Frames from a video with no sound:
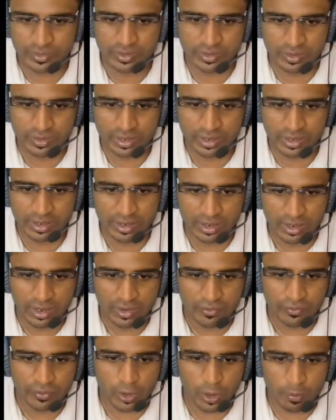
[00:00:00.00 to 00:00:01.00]
Okay,
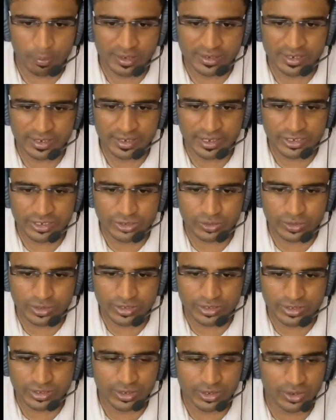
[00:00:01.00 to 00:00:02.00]
4 percentage 2
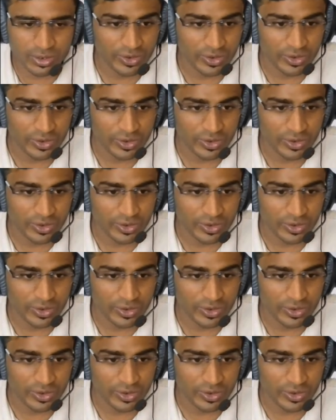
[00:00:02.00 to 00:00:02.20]
is 0.